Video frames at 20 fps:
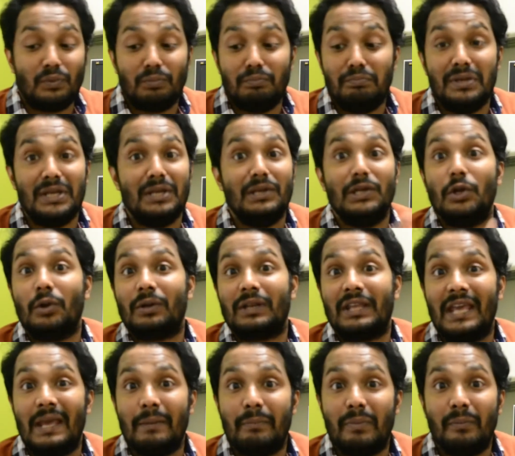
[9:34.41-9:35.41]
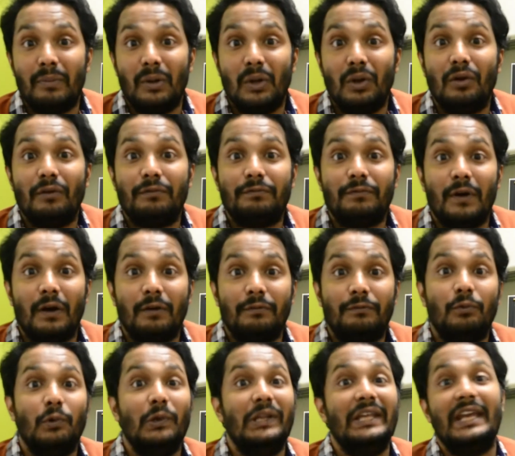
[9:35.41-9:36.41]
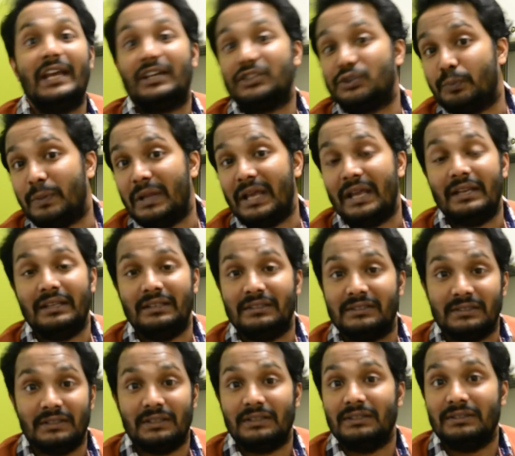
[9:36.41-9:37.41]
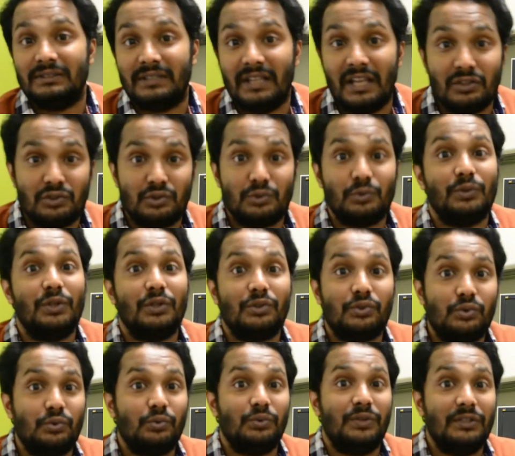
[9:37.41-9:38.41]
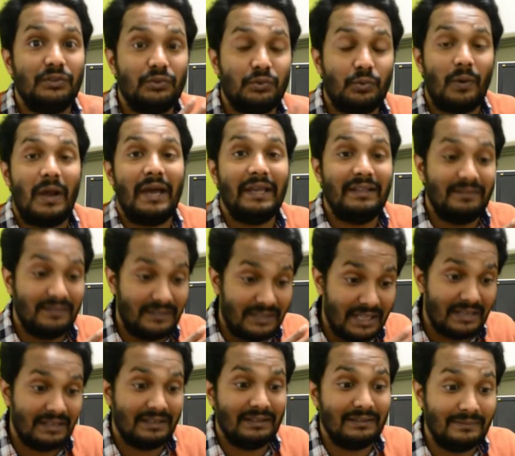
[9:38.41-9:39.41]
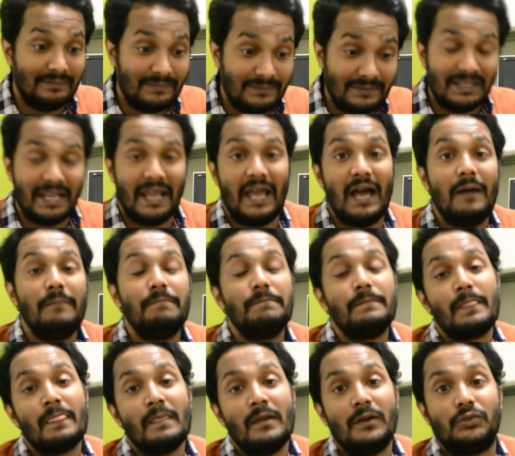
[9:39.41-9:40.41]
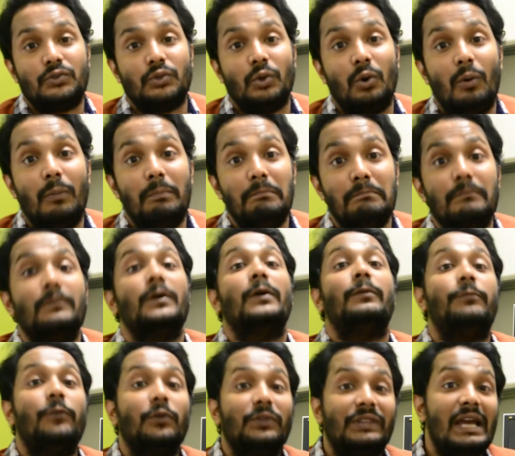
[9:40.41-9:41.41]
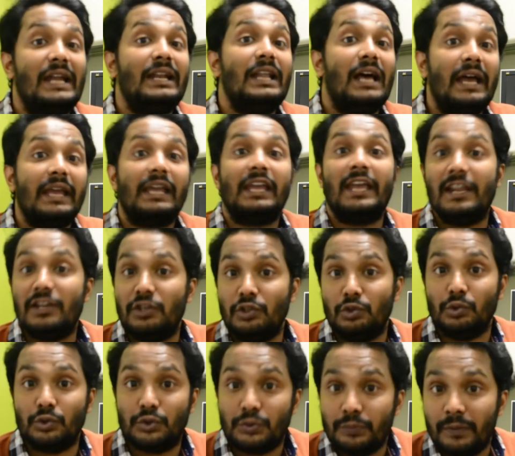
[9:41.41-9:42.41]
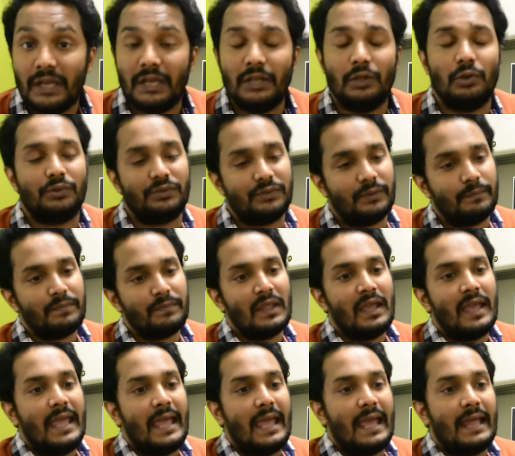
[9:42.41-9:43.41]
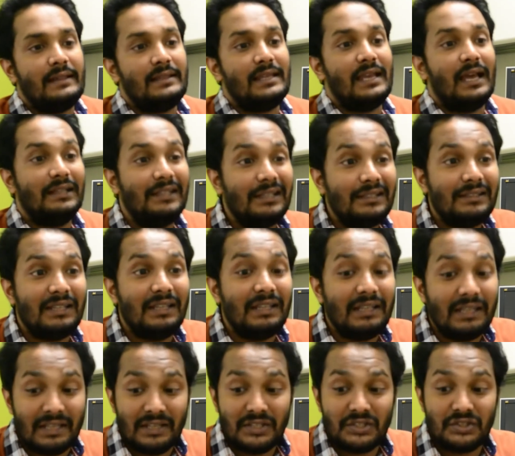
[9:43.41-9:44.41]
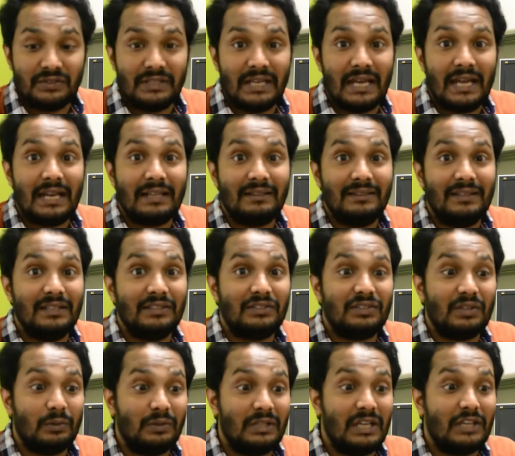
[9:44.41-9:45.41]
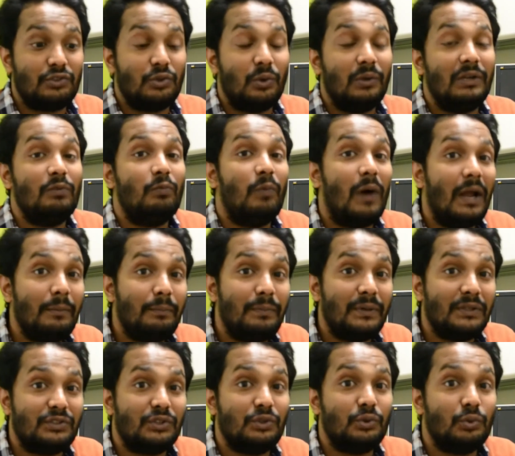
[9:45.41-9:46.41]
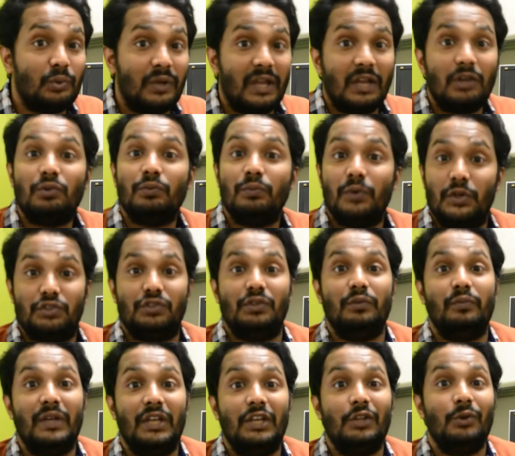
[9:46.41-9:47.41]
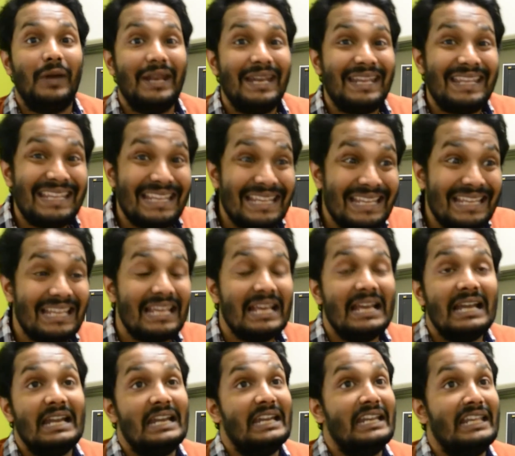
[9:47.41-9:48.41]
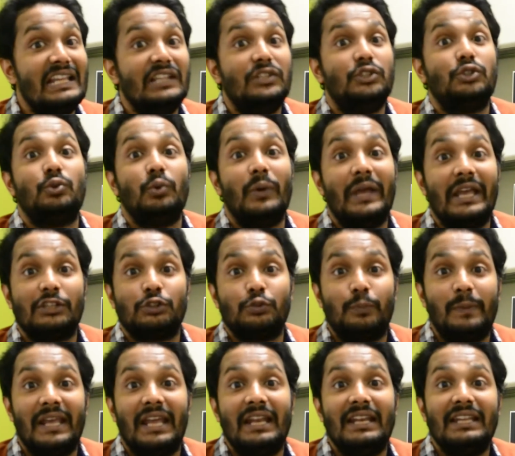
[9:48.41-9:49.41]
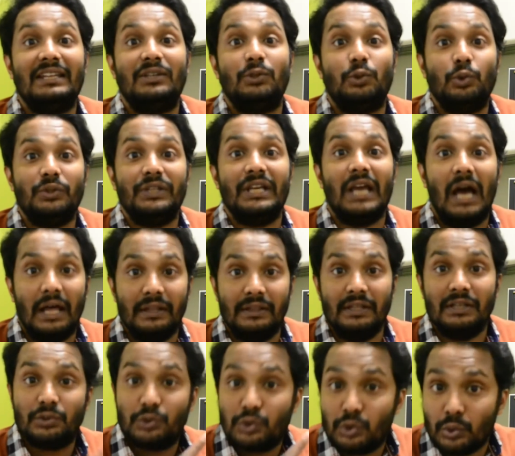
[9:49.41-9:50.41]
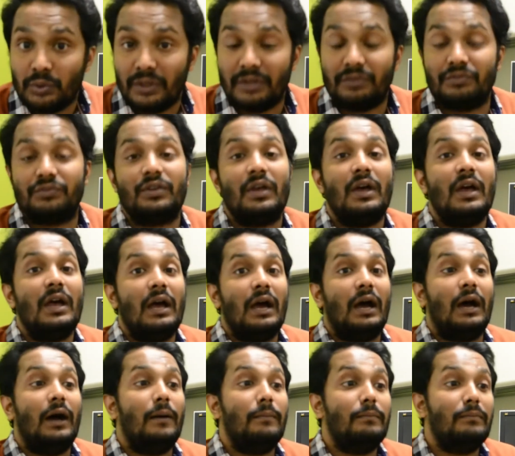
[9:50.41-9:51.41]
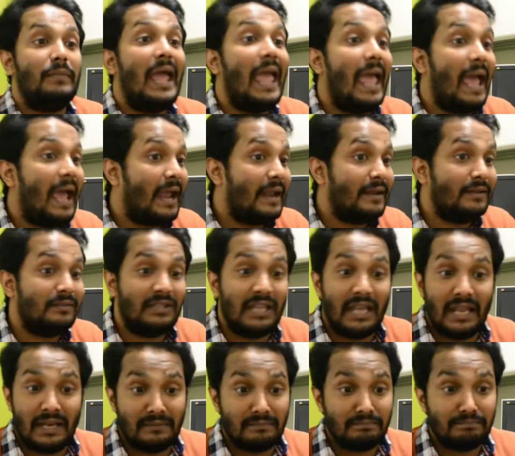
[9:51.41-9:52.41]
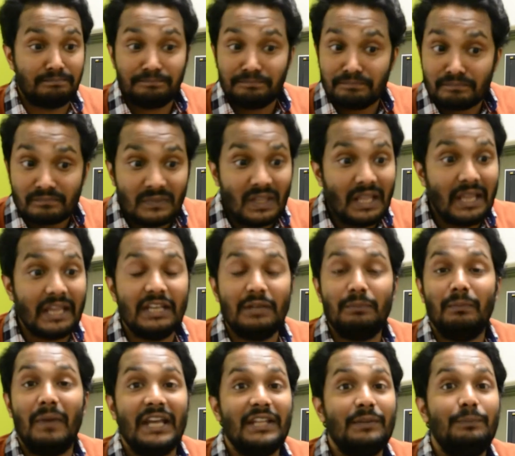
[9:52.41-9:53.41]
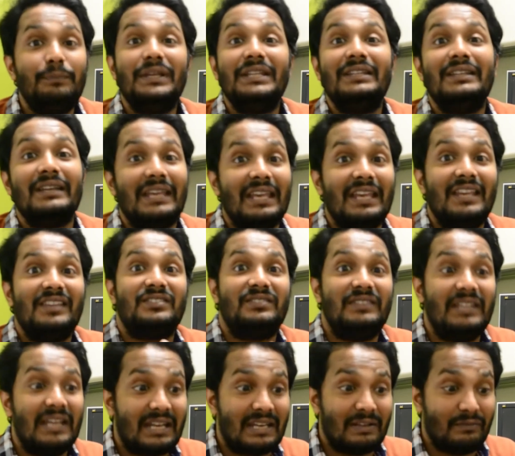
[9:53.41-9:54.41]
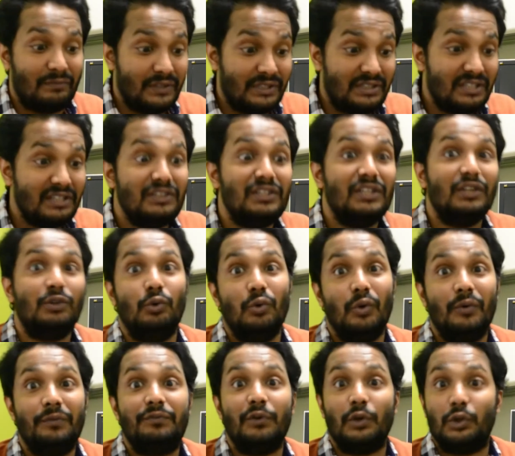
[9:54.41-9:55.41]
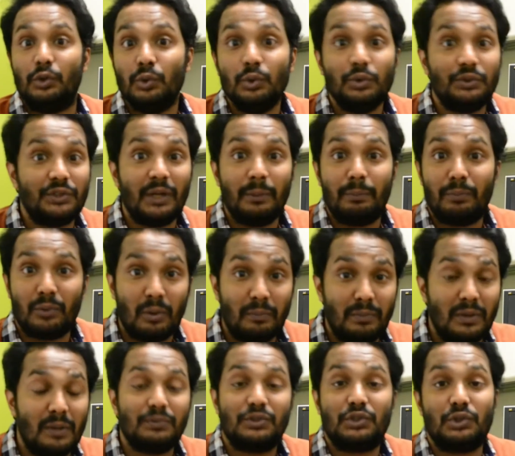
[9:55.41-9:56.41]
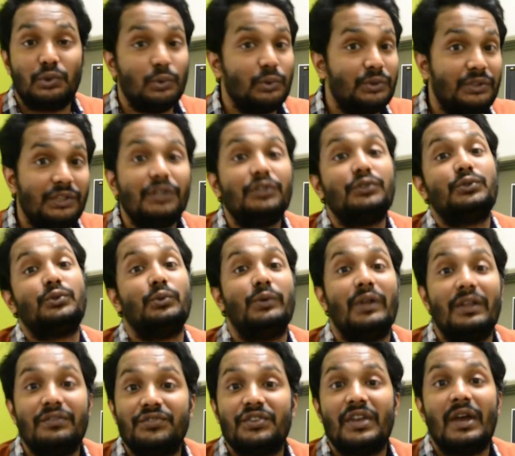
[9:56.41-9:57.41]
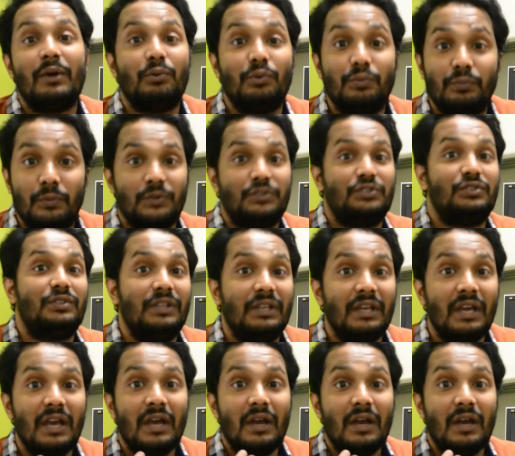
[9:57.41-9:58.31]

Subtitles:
be not capable of fully explaining certain things to the students right then there. So for that I can use videos. And the other thing is that there's only one person who get to watch the video, and he needs to explain it to the other students, and then it might be the case that within the group for 2-3 problems, 2-3 students have to watch 2-3